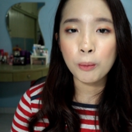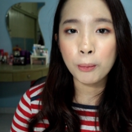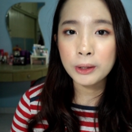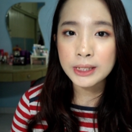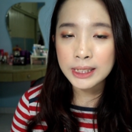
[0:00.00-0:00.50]
your
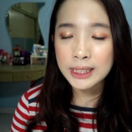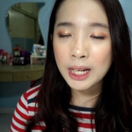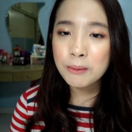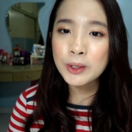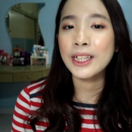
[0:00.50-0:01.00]
board's
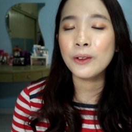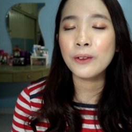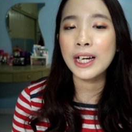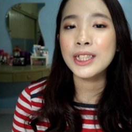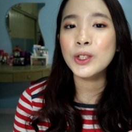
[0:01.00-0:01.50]
exams. Thank
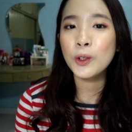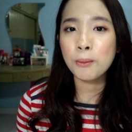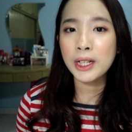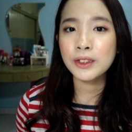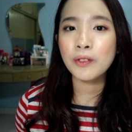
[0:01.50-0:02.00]
you guys
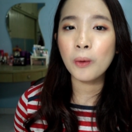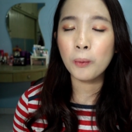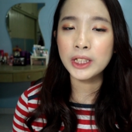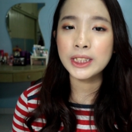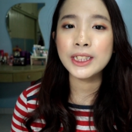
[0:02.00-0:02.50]
so much for
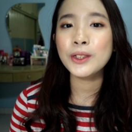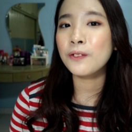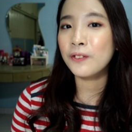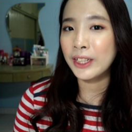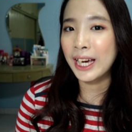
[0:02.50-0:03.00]
watching.
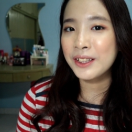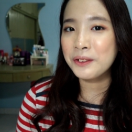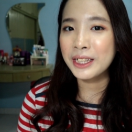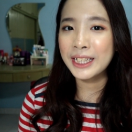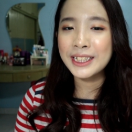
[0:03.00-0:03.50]
Don't forget
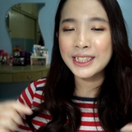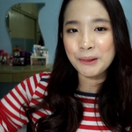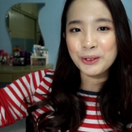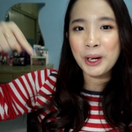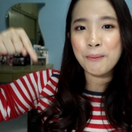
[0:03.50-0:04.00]
to click the
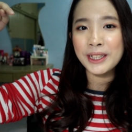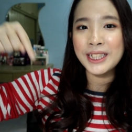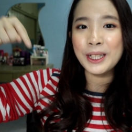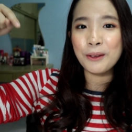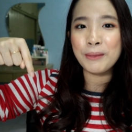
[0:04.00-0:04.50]
subscribe
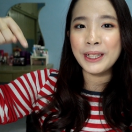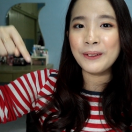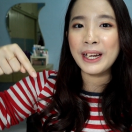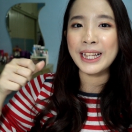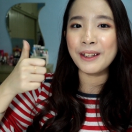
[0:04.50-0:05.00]
button down
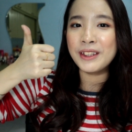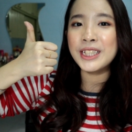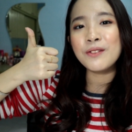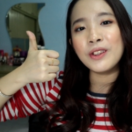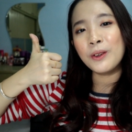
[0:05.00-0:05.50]
below and give
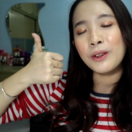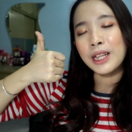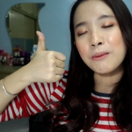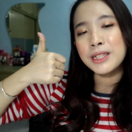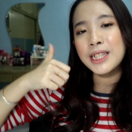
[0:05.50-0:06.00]
this video a
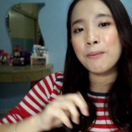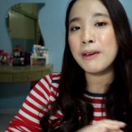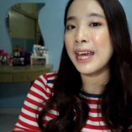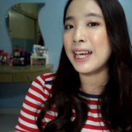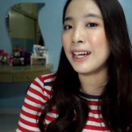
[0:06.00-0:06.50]
thumbs up,
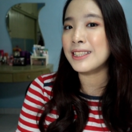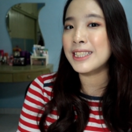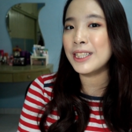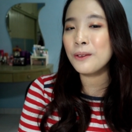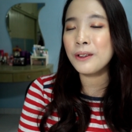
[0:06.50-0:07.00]
and I'll
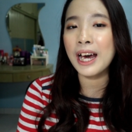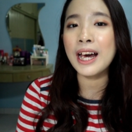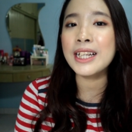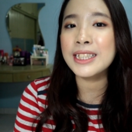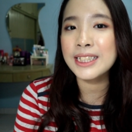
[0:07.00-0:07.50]
see you
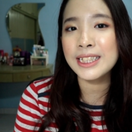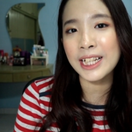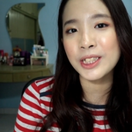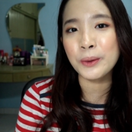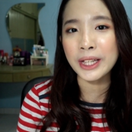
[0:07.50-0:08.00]
guys
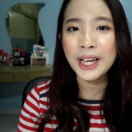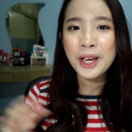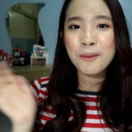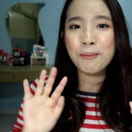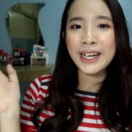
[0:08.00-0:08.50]
next week.
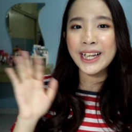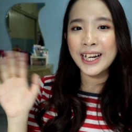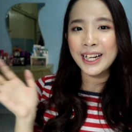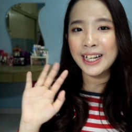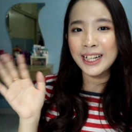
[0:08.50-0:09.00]
Bye
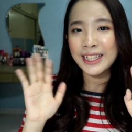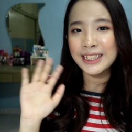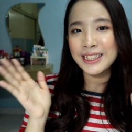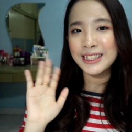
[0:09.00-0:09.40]
guys!